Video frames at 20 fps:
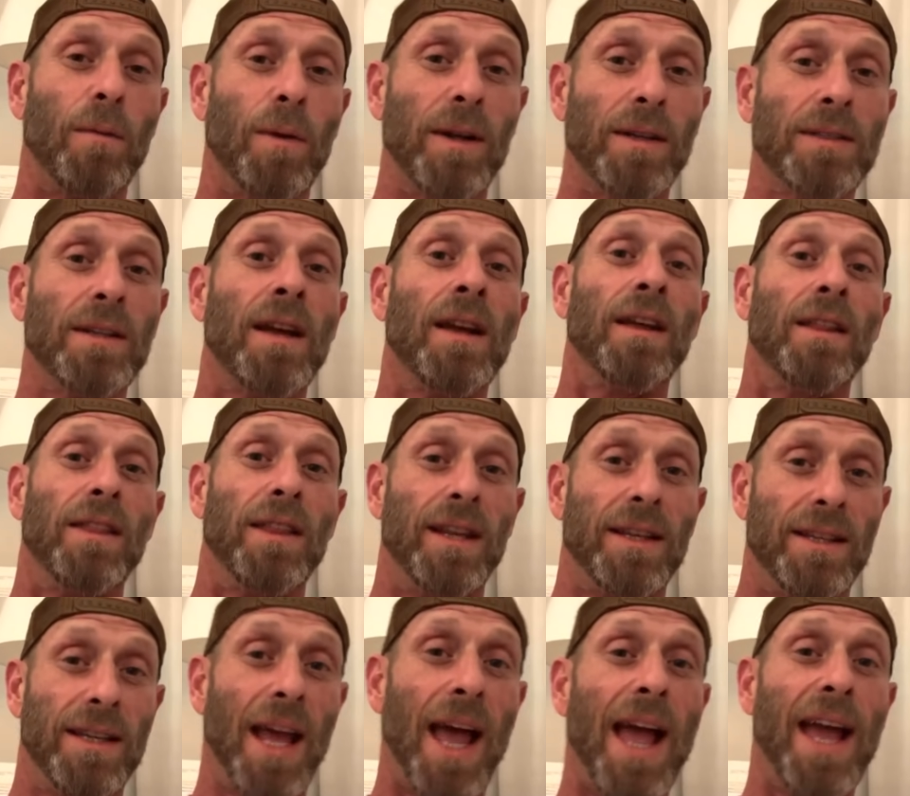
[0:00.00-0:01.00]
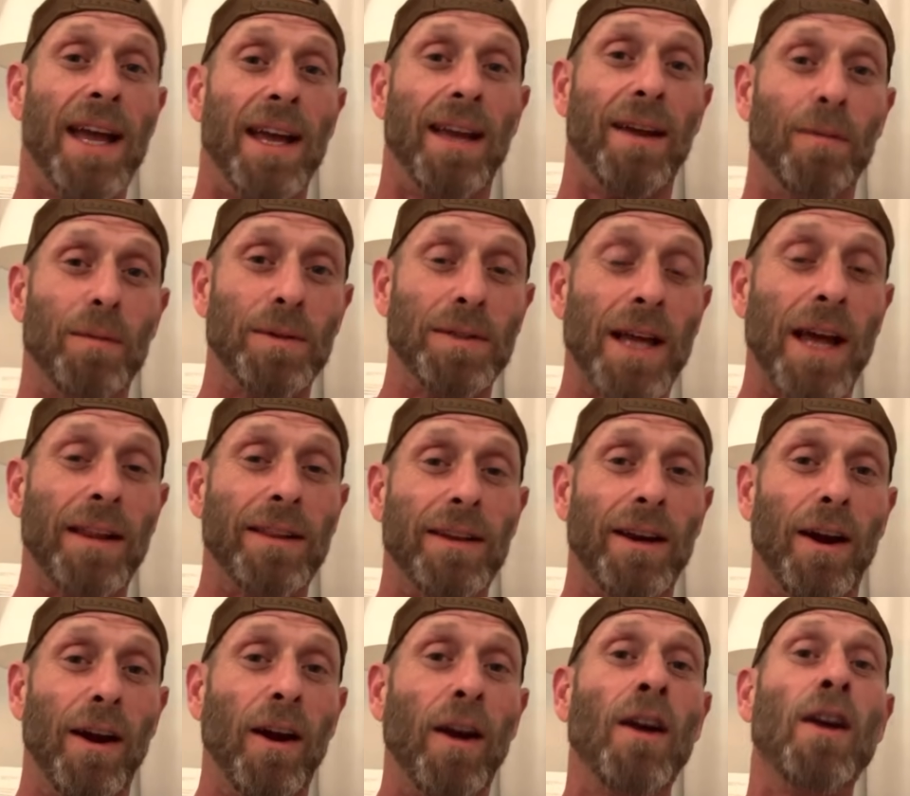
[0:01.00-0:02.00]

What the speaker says: was. The tank was out there,